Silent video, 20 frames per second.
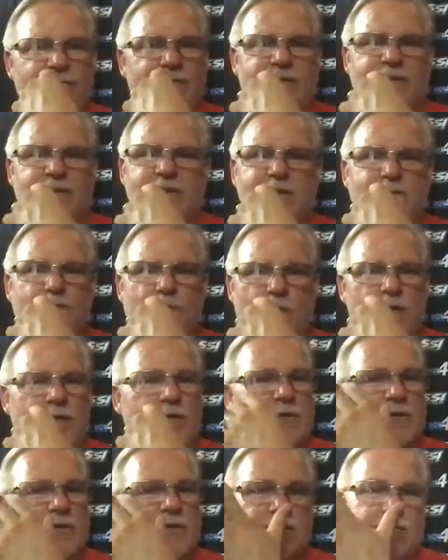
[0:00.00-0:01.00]
freaking
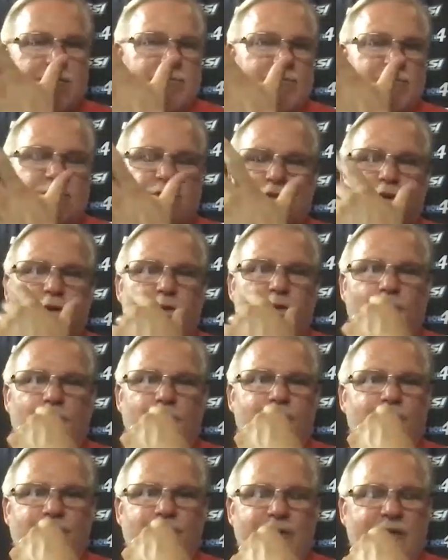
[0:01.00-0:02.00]
works.
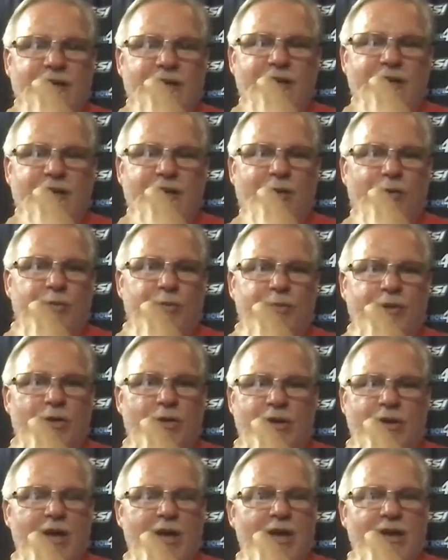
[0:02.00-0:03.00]
So it would be
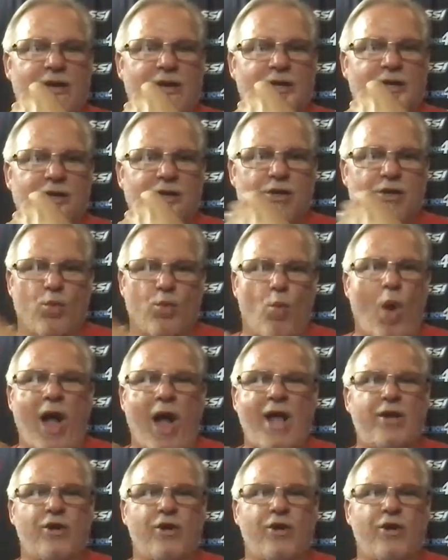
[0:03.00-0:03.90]
okay. You're wider